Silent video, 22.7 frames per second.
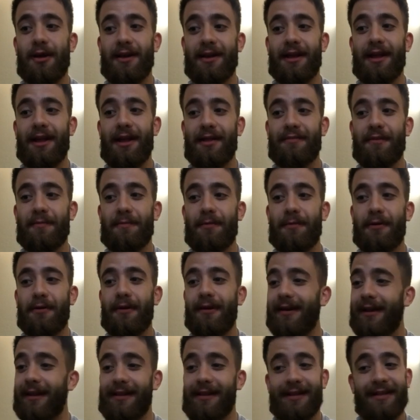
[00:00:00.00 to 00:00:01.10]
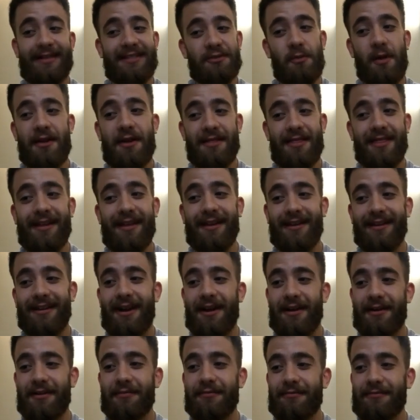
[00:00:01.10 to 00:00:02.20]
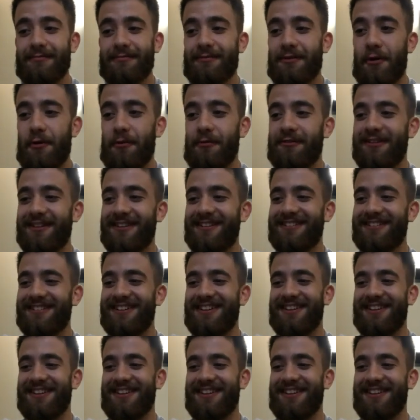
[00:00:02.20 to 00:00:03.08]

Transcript: One hell of a perk. At least one thing out of COVID,